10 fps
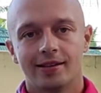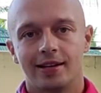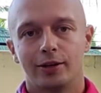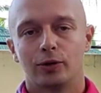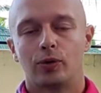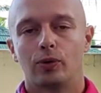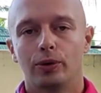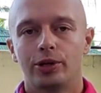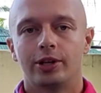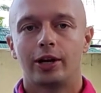Thank you for
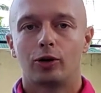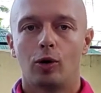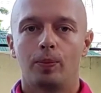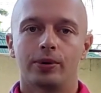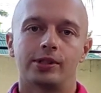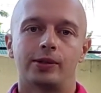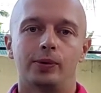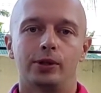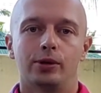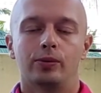watching. I hope this
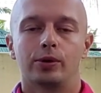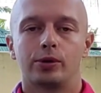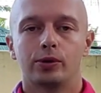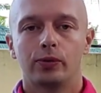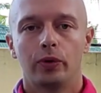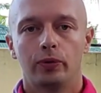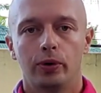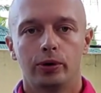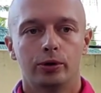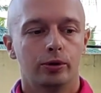video was useful
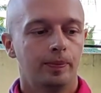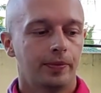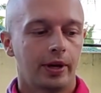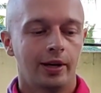for you,